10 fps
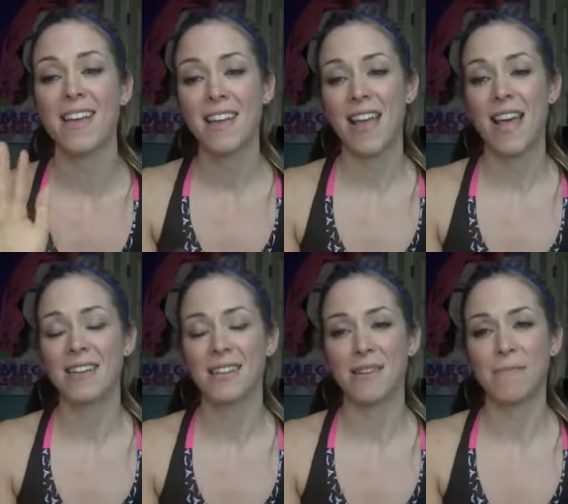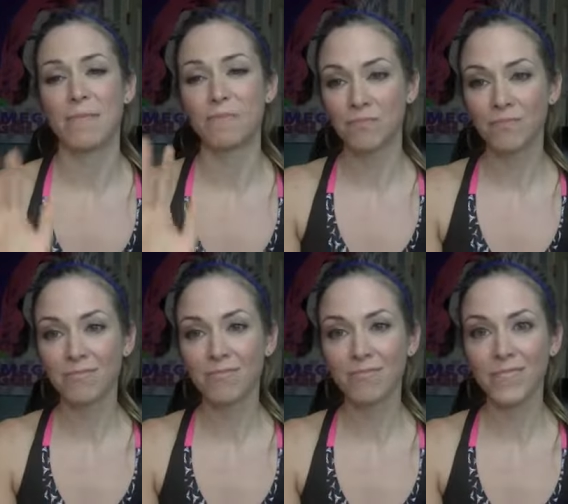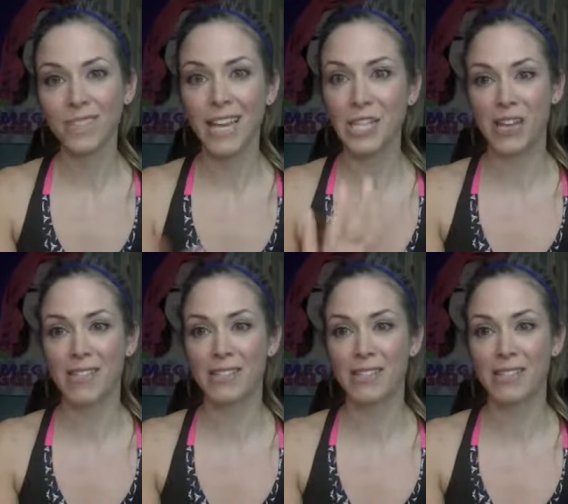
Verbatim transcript: and um, answer these